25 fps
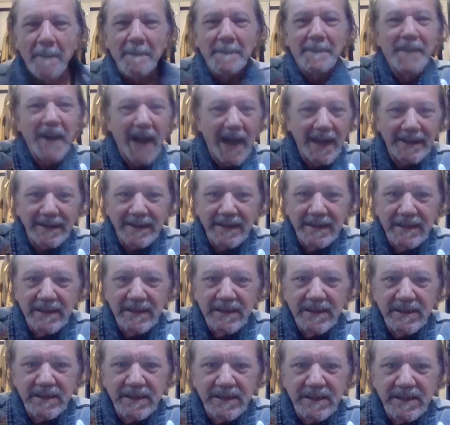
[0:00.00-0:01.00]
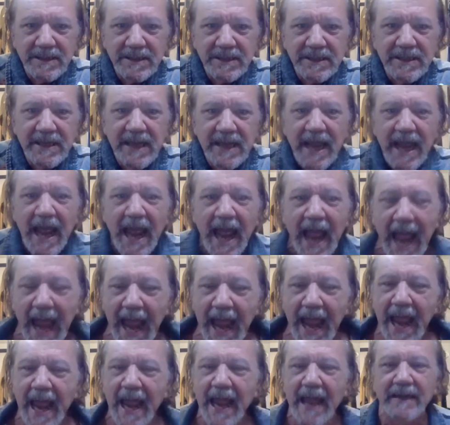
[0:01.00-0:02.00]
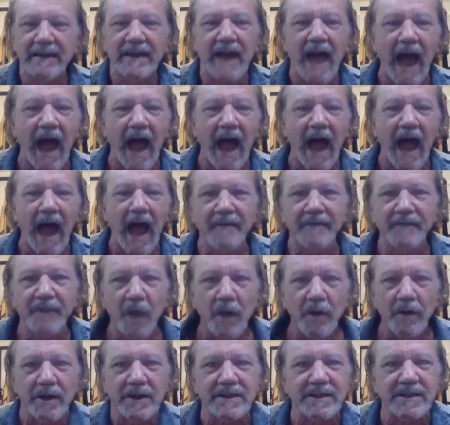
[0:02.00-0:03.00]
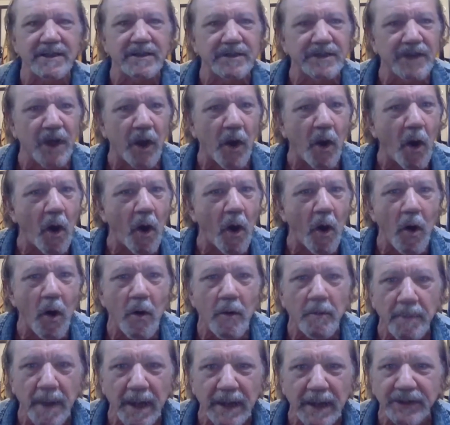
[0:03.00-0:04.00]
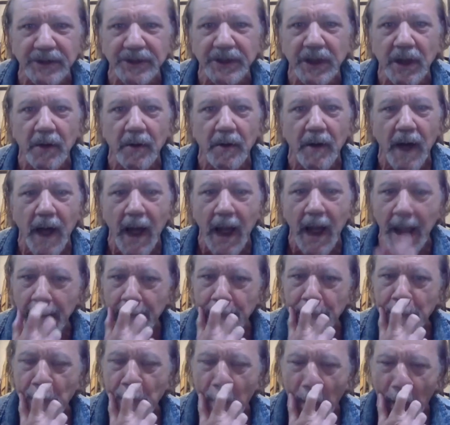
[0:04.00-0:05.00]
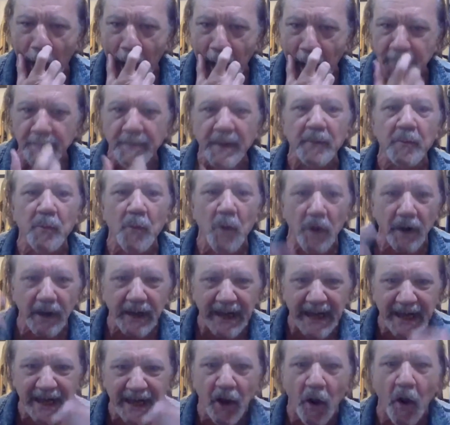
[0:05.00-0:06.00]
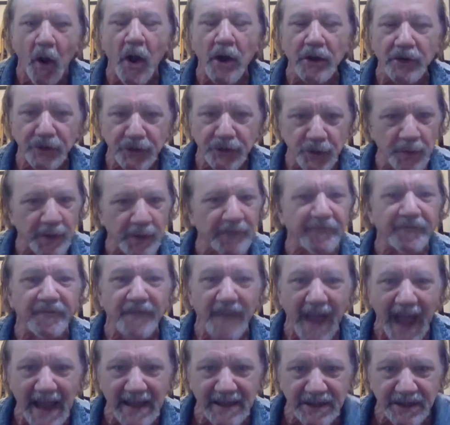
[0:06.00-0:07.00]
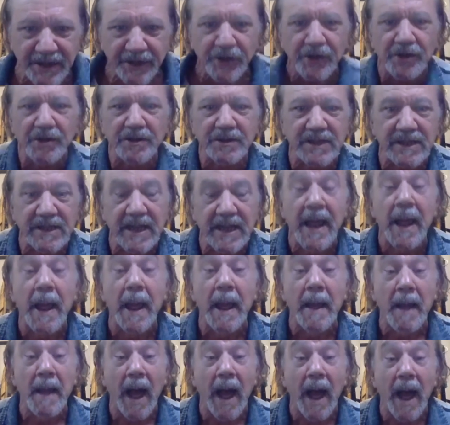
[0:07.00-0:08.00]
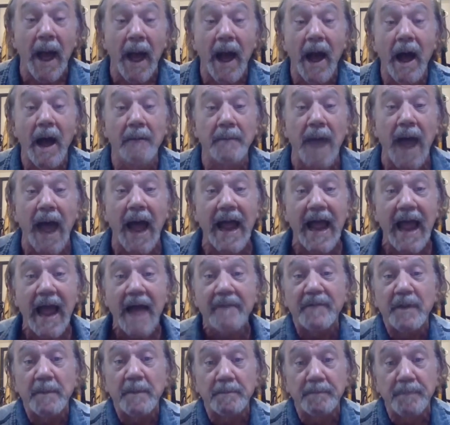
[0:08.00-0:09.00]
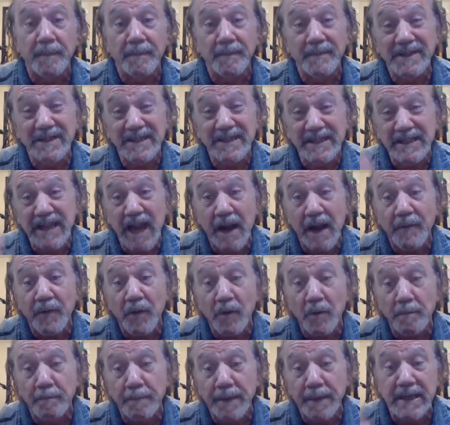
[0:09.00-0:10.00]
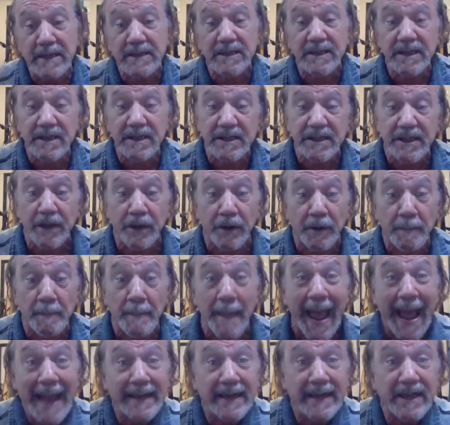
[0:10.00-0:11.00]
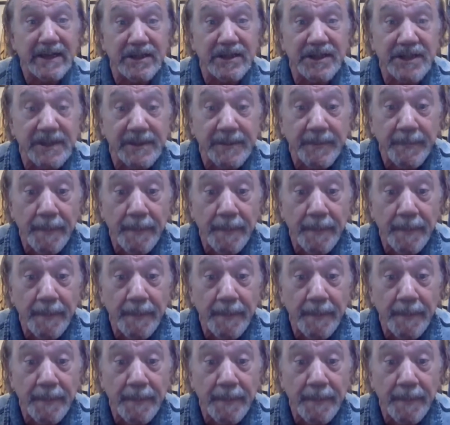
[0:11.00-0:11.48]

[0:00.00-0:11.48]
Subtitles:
buttons. And I've noticed there's a whole bunch. So I've been working on doing fasteners. I have several pieces that are magnets,